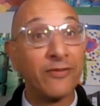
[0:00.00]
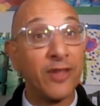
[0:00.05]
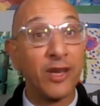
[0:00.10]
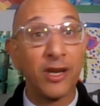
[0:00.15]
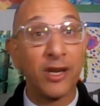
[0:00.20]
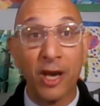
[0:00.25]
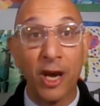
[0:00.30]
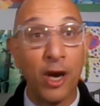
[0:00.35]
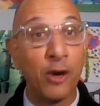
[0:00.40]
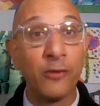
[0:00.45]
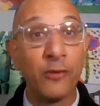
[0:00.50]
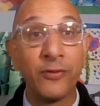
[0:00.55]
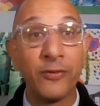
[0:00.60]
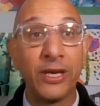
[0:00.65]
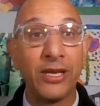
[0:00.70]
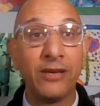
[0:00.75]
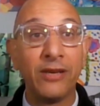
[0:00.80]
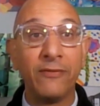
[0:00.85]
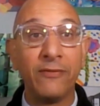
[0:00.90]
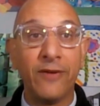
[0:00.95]
of the
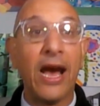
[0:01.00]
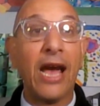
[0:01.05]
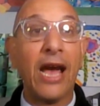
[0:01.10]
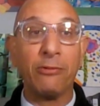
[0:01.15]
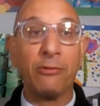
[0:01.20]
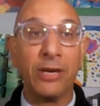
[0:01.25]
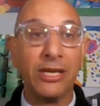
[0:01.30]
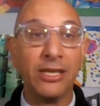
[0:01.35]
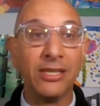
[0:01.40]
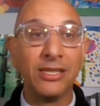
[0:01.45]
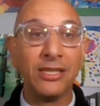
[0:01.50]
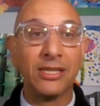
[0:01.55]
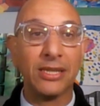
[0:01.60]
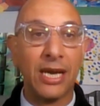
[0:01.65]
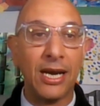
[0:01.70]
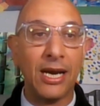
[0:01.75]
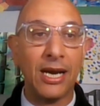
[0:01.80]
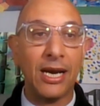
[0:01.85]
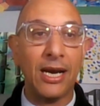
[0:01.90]
COVID virus.